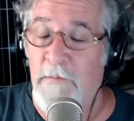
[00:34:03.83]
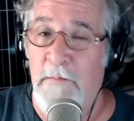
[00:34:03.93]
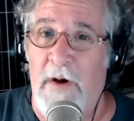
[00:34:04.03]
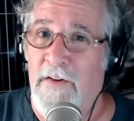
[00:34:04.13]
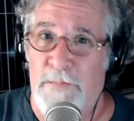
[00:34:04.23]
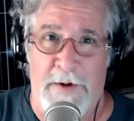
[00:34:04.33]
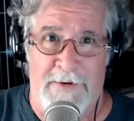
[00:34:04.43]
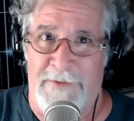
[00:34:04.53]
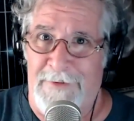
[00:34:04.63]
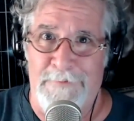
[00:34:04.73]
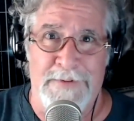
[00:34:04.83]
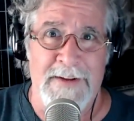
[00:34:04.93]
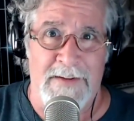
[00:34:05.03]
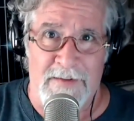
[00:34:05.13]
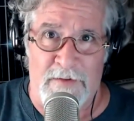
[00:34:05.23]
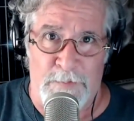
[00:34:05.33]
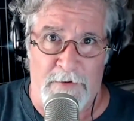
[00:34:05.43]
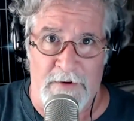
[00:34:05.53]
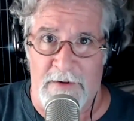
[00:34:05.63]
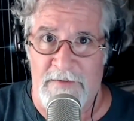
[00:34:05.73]
much better than, please, let's be
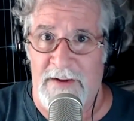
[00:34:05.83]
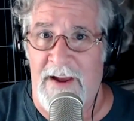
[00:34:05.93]
realistic,